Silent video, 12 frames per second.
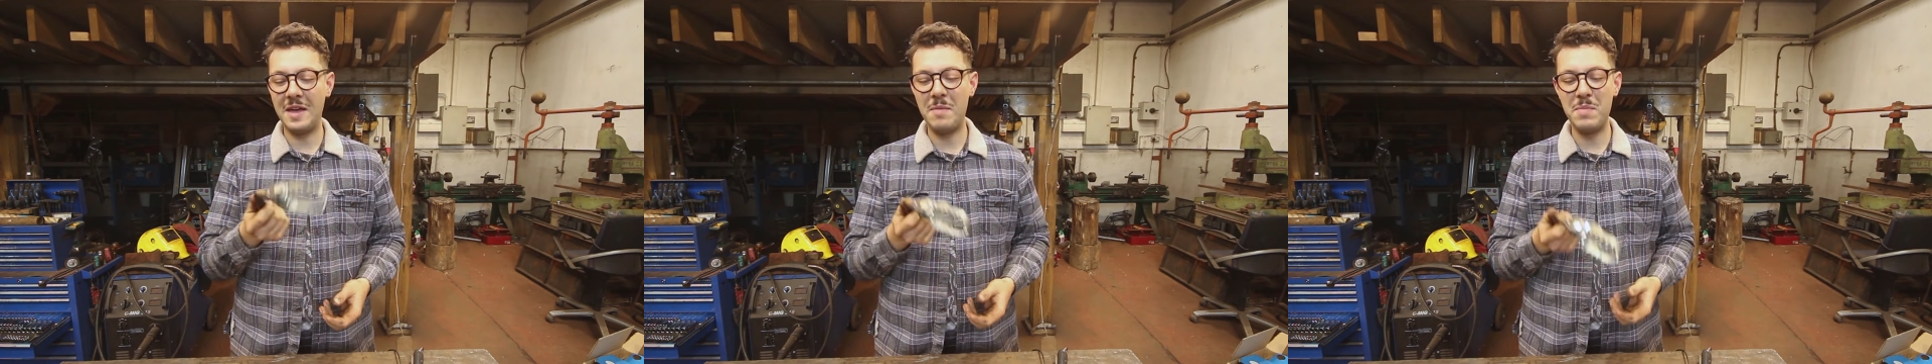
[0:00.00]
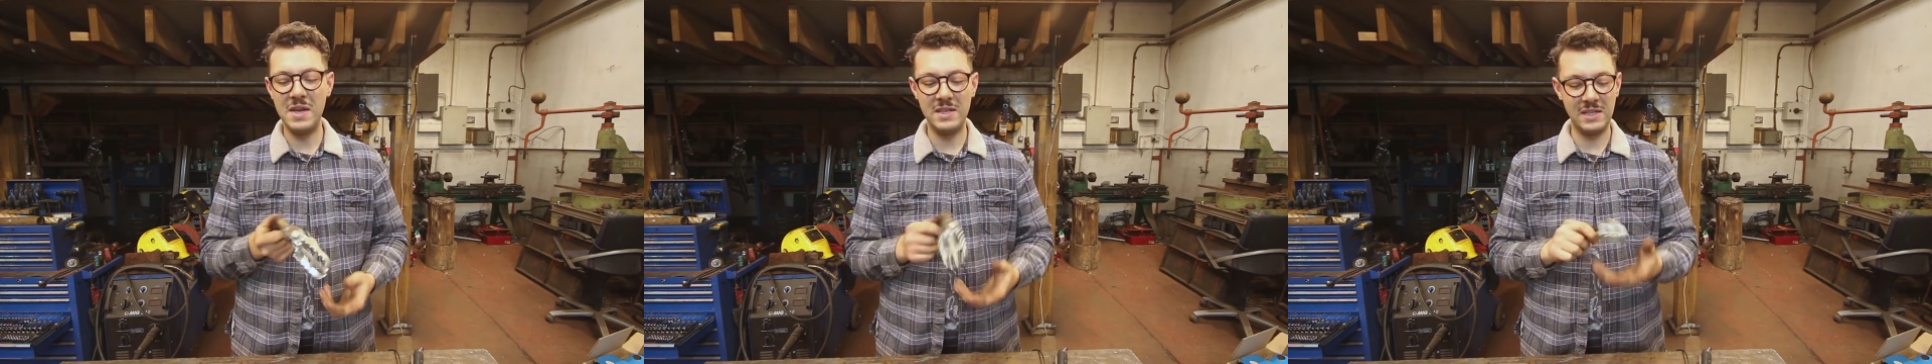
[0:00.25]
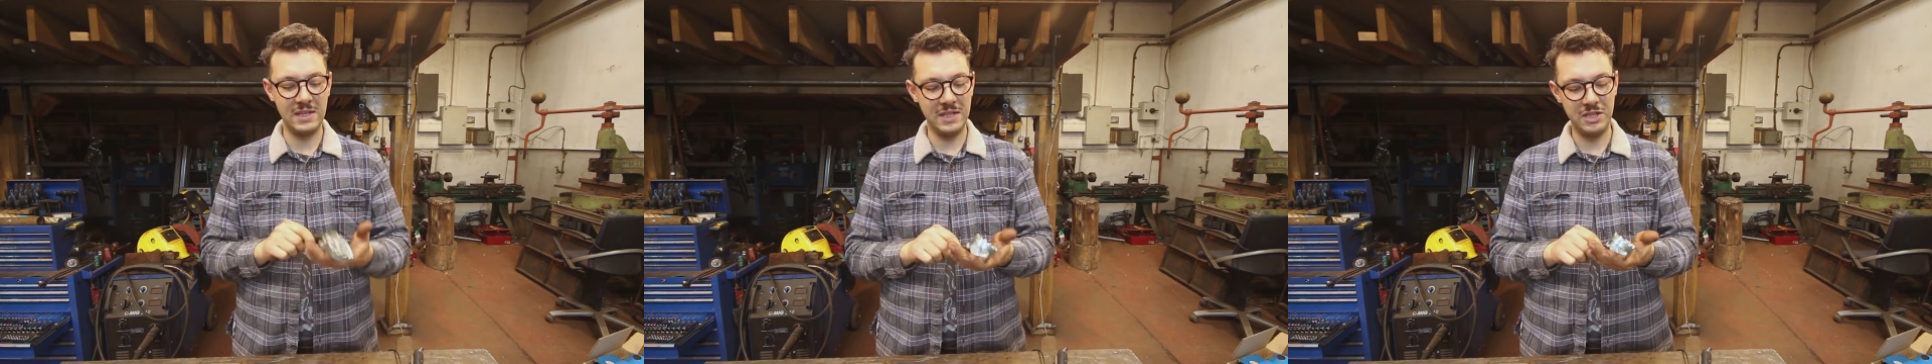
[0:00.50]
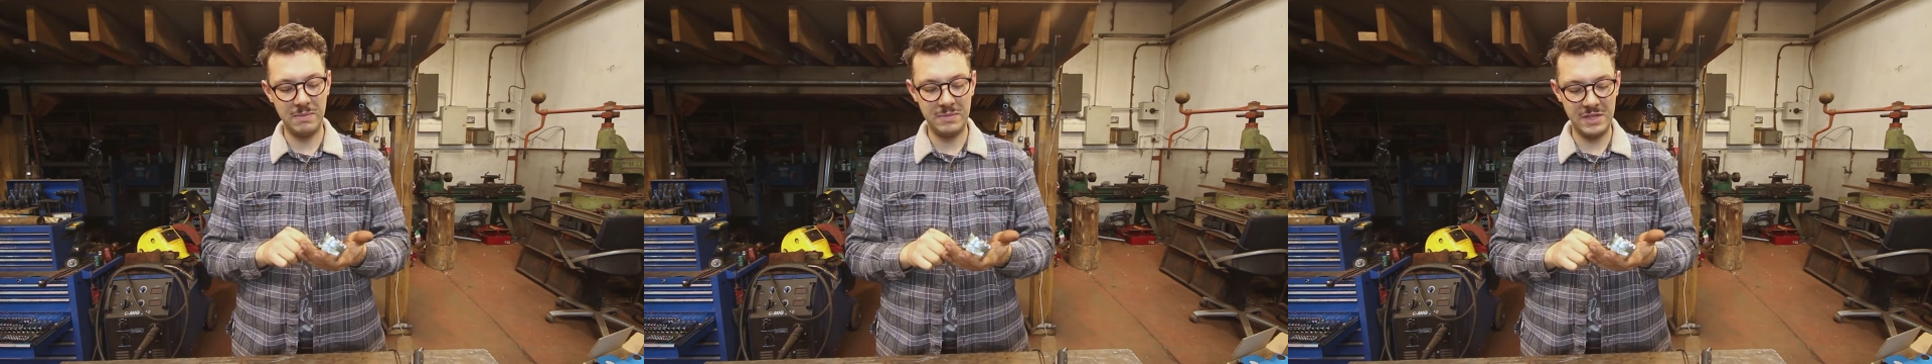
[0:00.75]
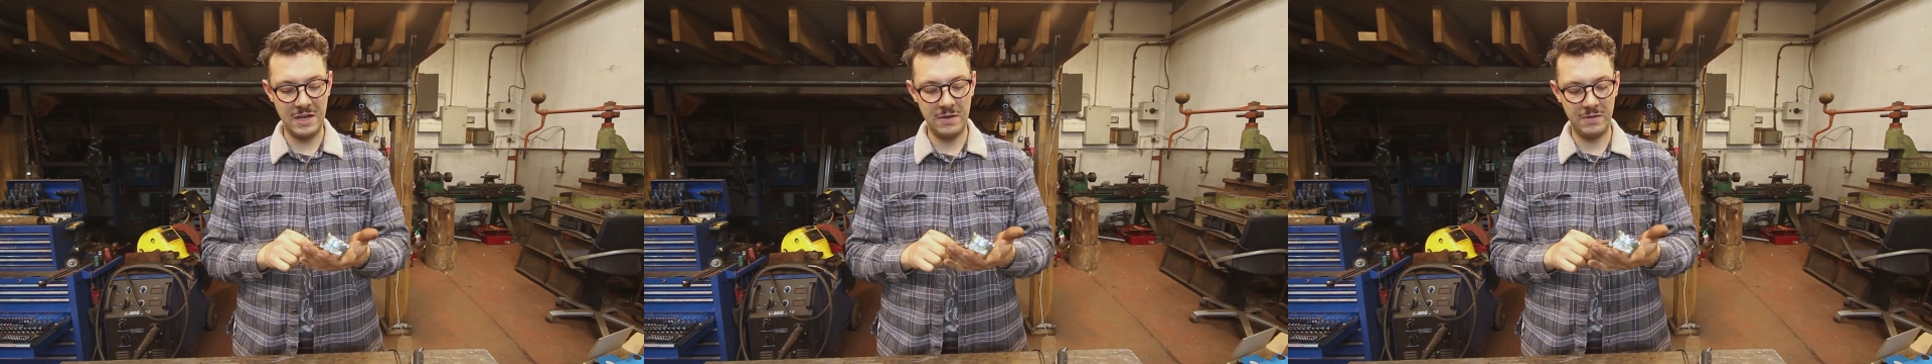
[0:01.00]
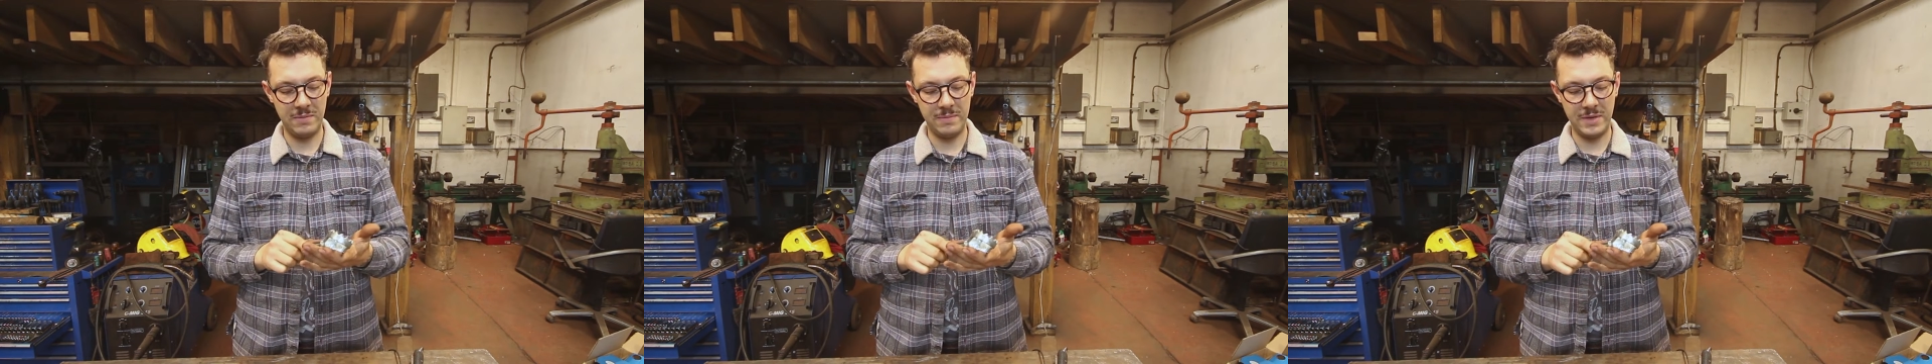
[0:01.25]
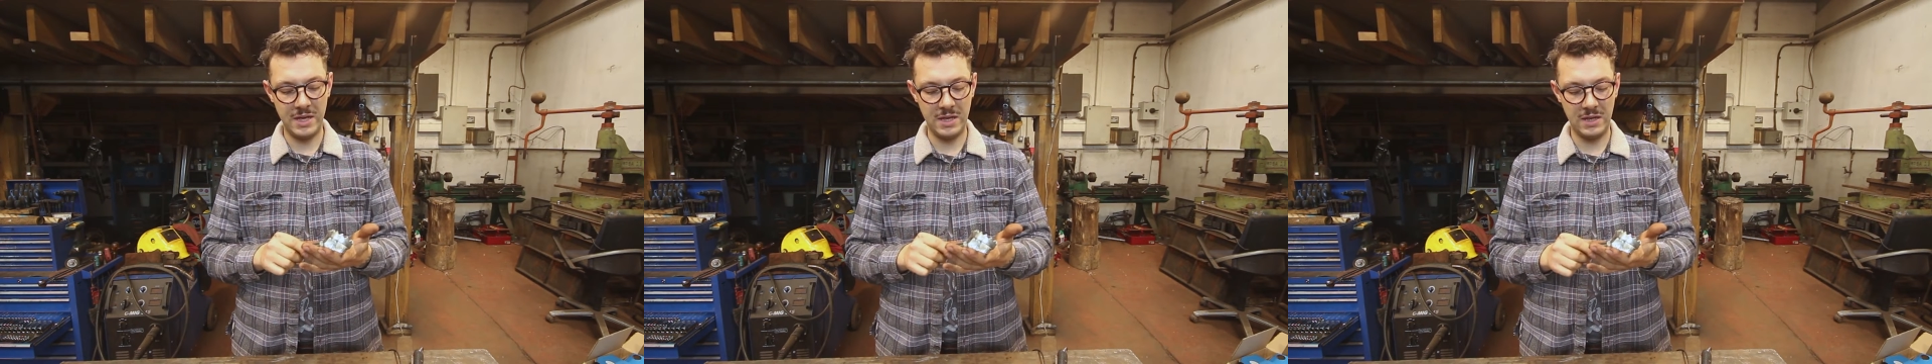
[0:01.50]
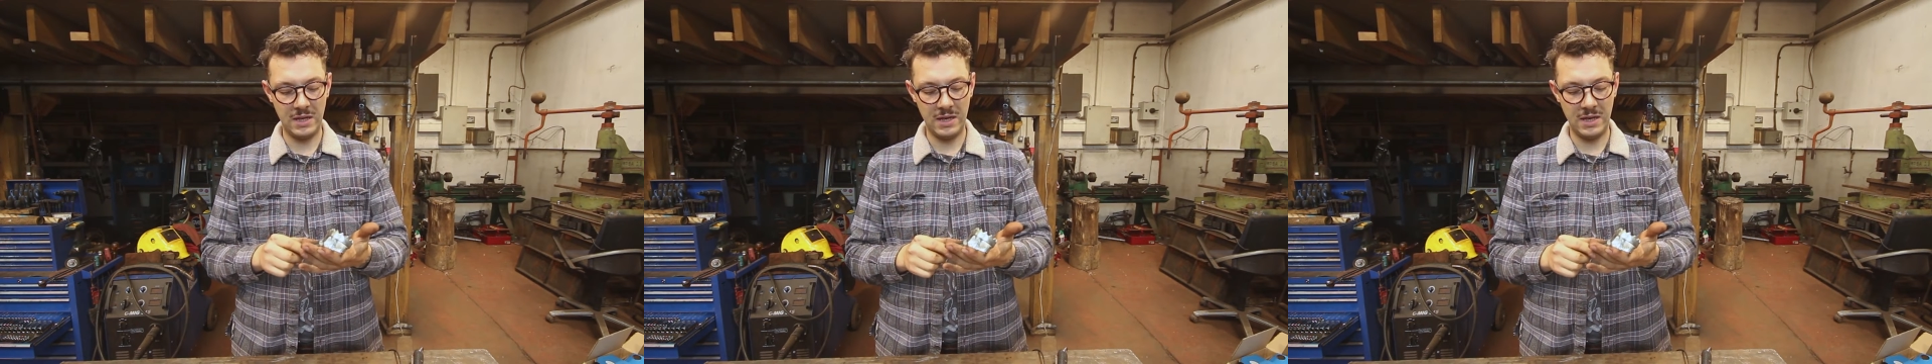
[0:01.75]
immediately jumps out on me
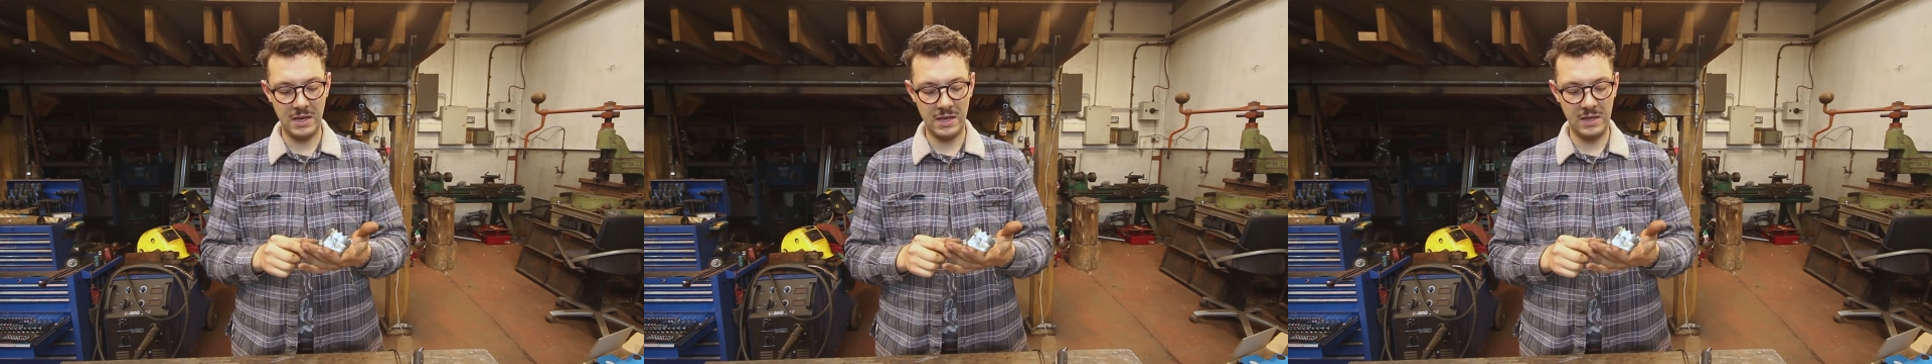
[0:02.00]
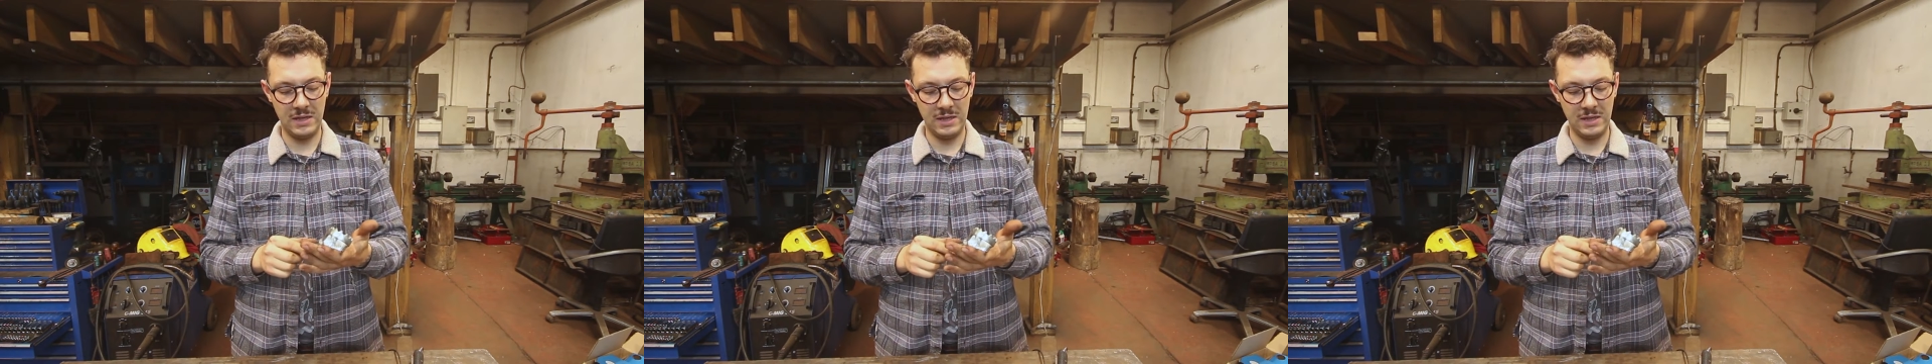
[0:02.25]
at